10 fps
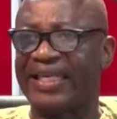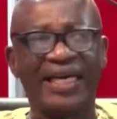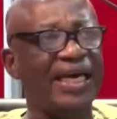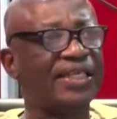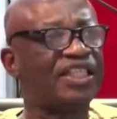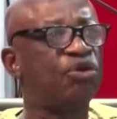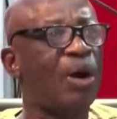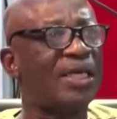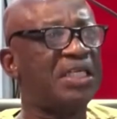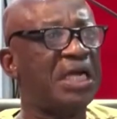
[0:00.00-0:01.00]
na chi
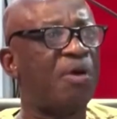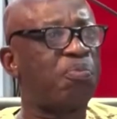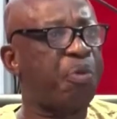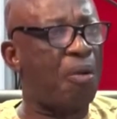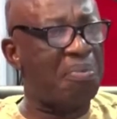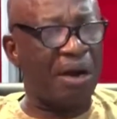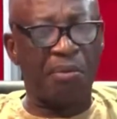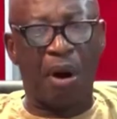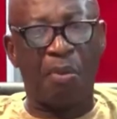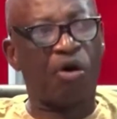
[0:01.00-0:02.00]
wade e bo
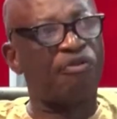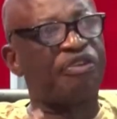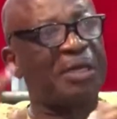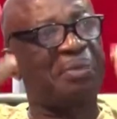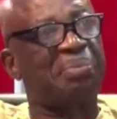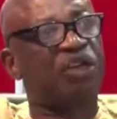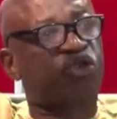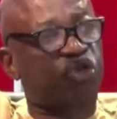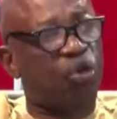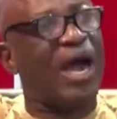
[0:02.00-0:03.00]
man omo ko fa de
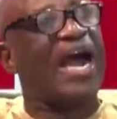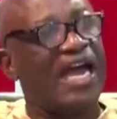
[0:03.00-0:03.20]
beso a